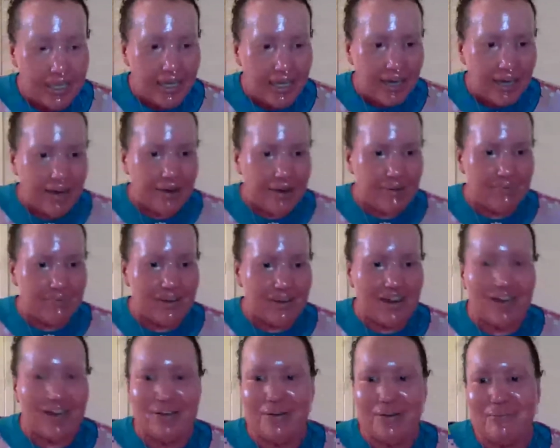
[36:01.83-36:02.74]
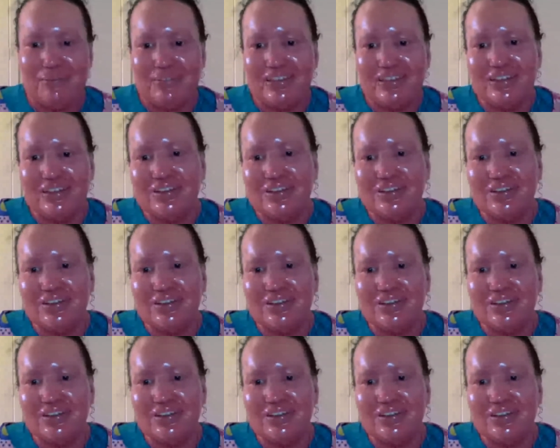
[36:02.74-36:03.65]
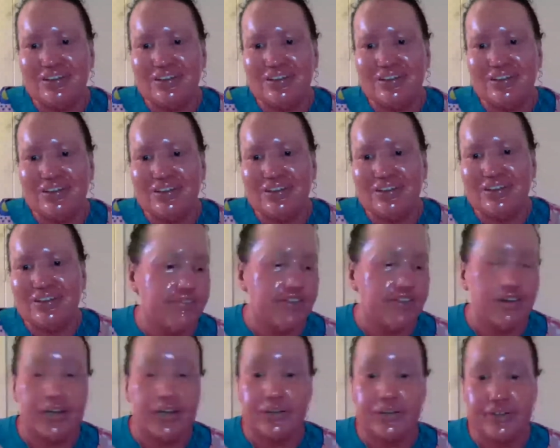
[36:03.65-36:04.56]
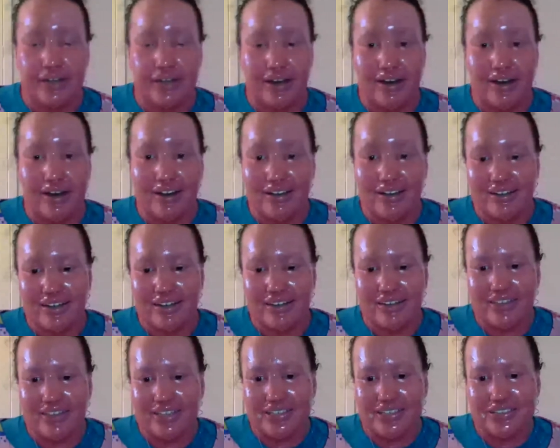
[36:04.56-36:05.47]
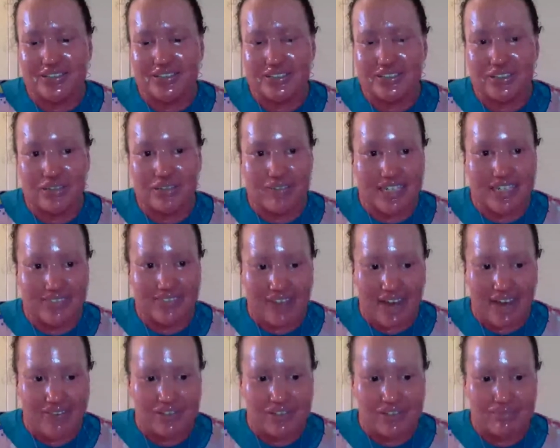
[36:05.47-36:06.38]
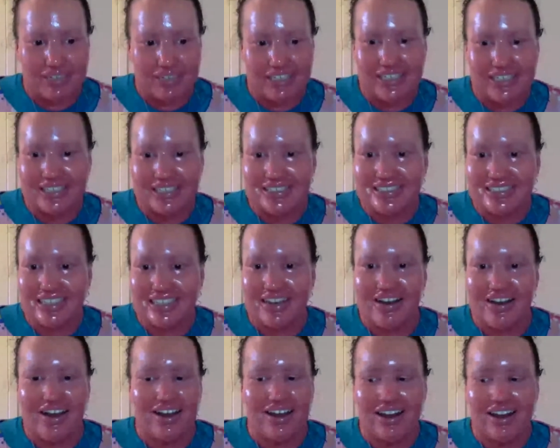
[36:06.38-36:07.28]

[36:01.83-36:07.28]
I hope that you have a very good night. Thank you so much for having me tonight.